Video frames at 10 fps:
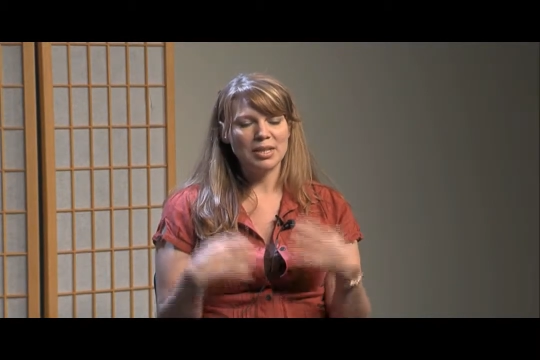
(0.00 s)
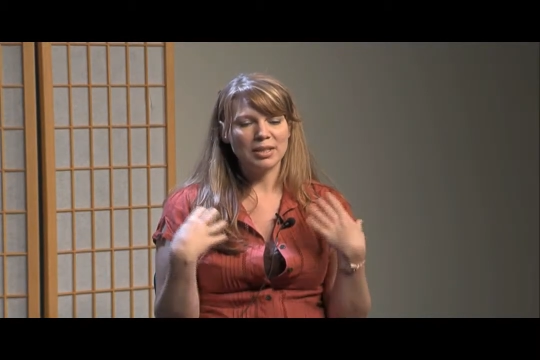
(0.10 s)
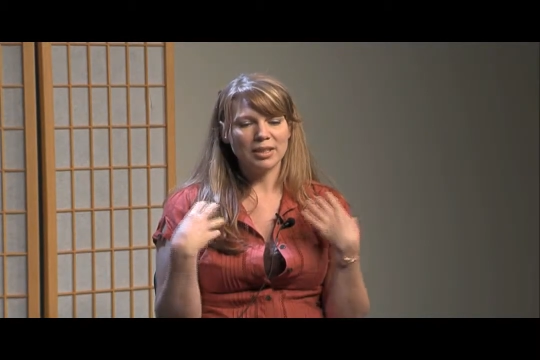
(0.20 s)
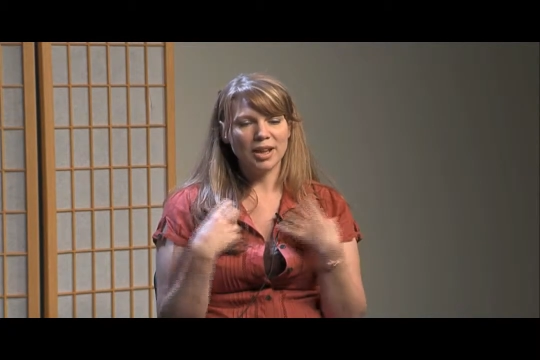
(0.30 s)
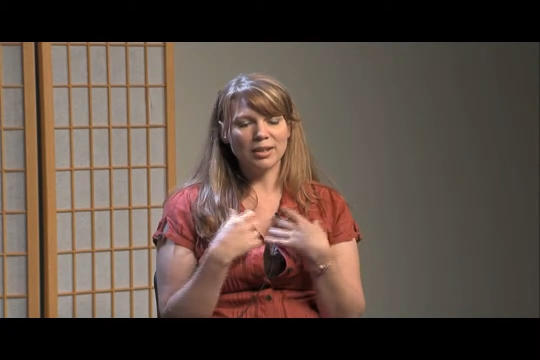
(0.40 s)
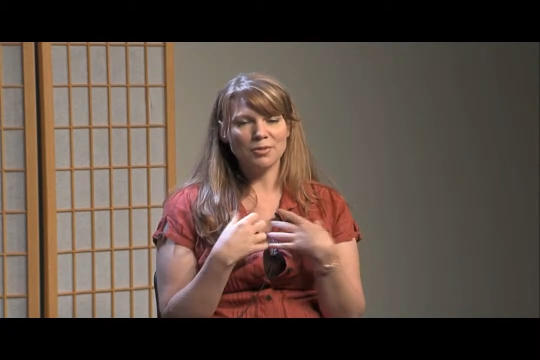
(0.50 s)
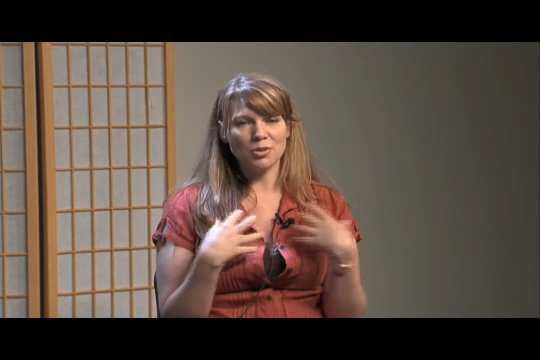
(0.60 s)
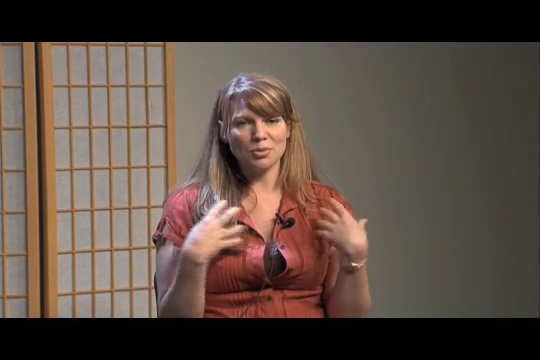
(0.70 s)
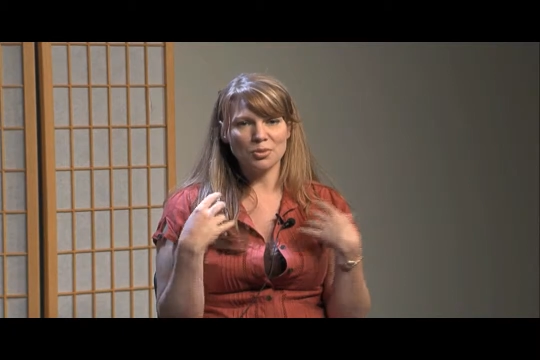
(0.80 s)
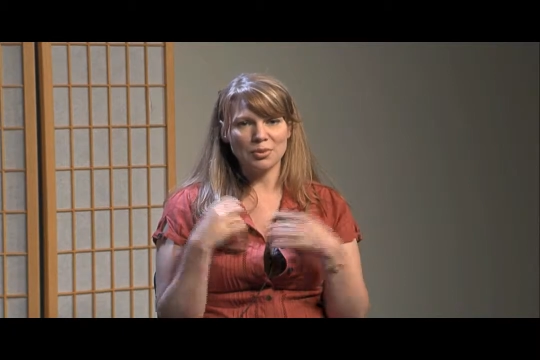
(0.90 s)
a lot of
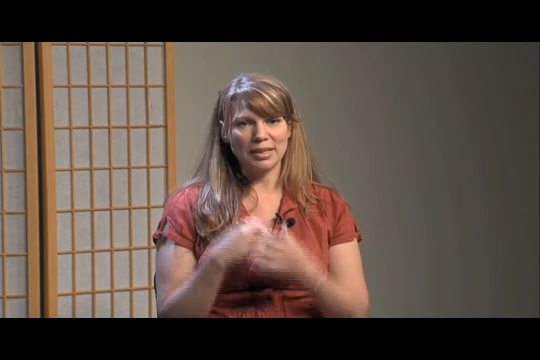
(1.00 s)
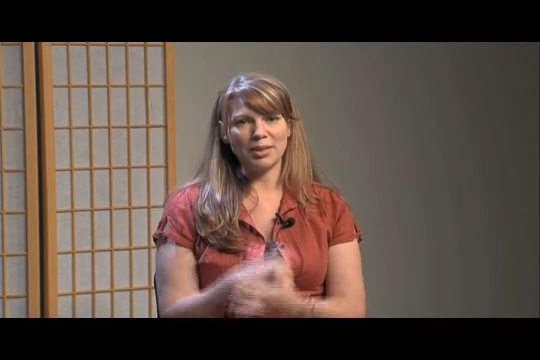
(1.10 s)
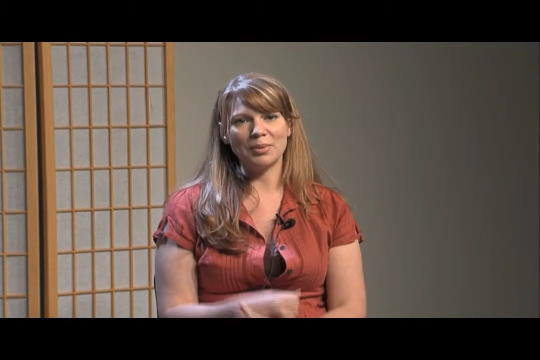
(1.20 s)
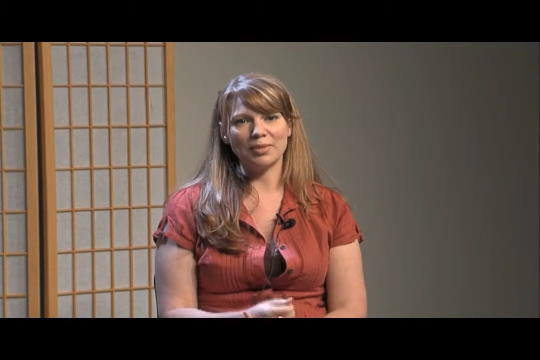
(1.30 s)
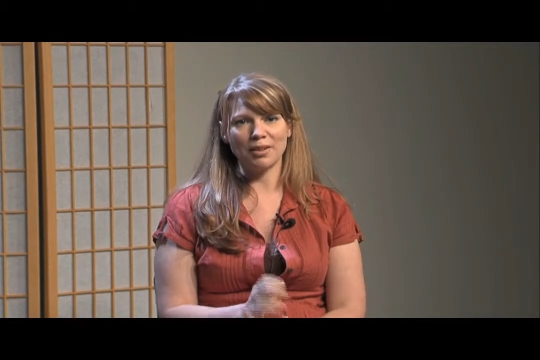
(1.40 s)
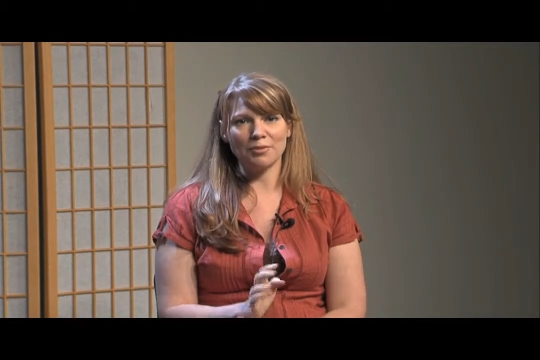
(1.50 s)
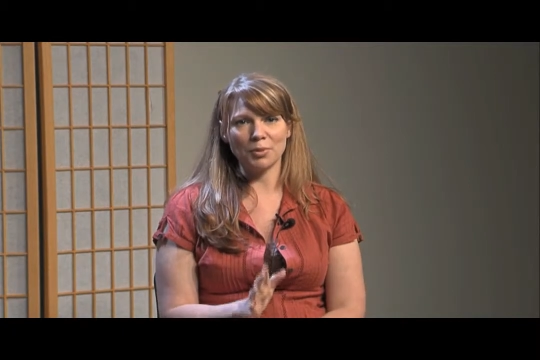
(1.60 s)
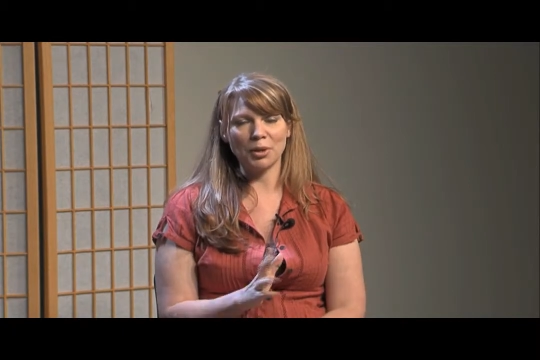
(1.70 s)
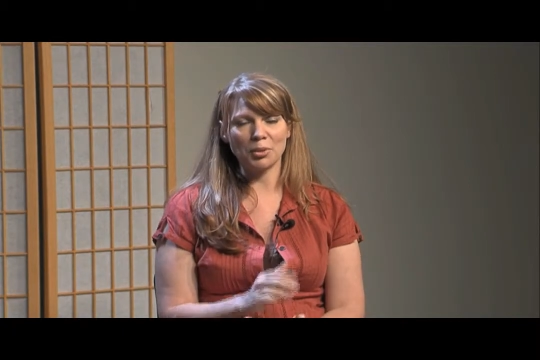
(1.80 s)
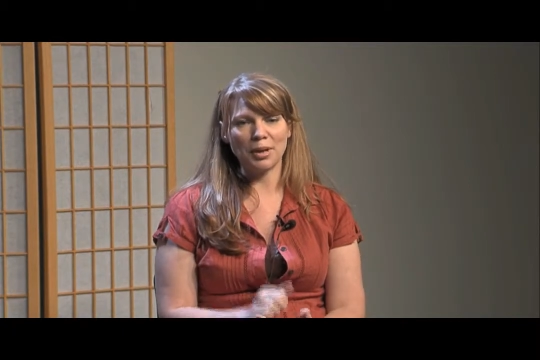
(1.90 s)
jewelry, we've got
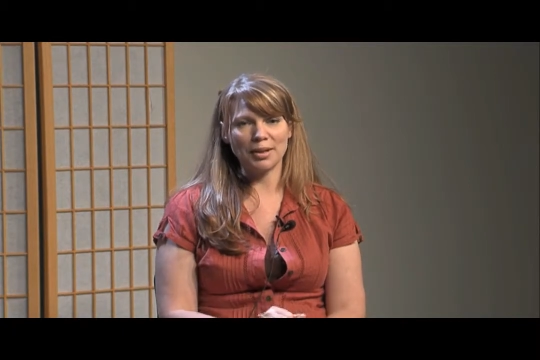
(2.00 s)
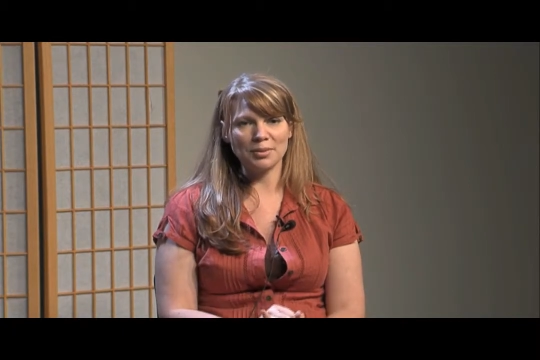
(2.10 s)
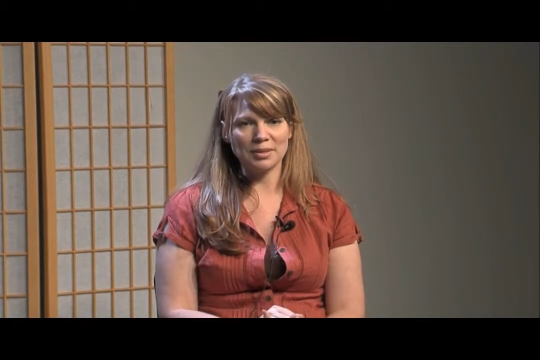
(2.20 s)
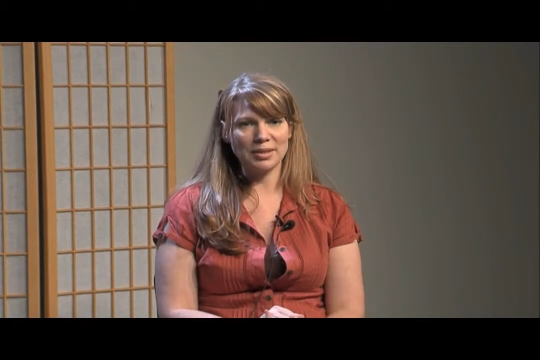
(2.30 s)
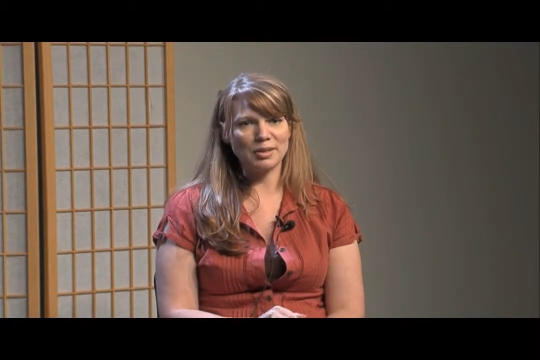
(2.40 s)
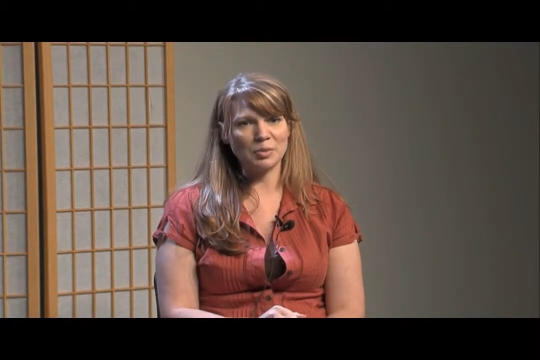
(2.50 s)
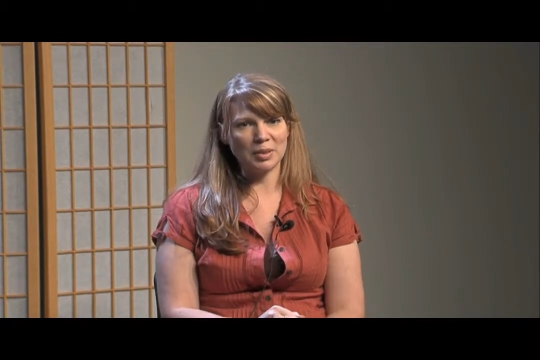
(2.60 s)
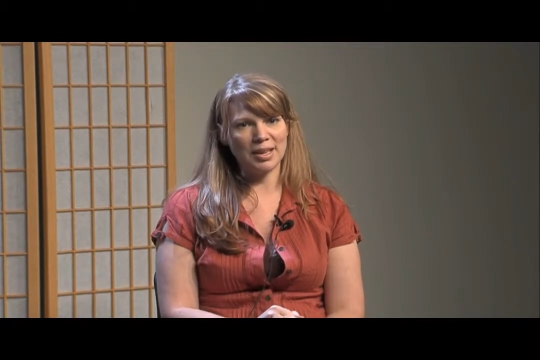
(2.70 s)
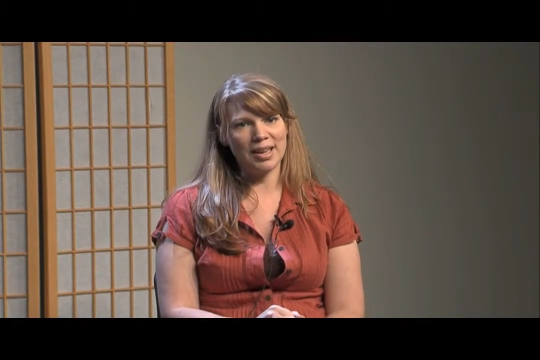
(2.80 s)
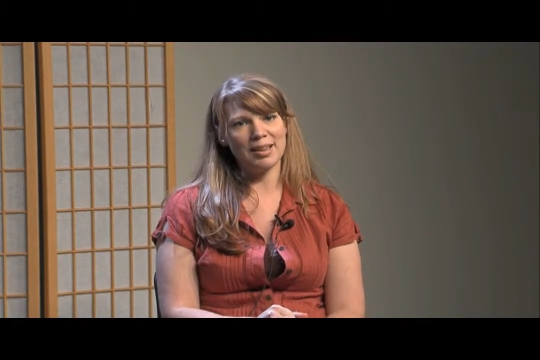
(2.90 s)
4 crowns in this
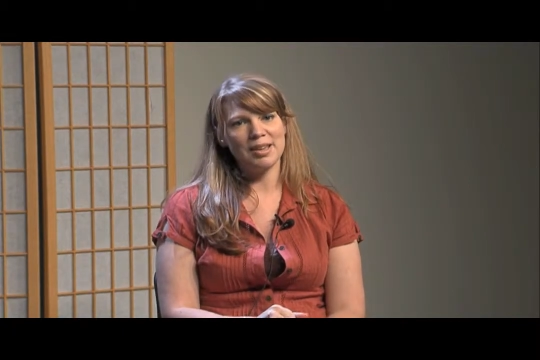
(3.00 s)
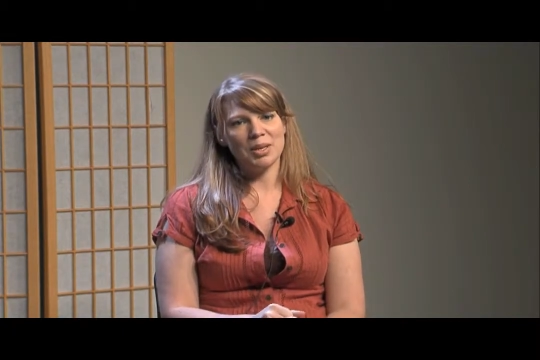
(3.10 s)
play,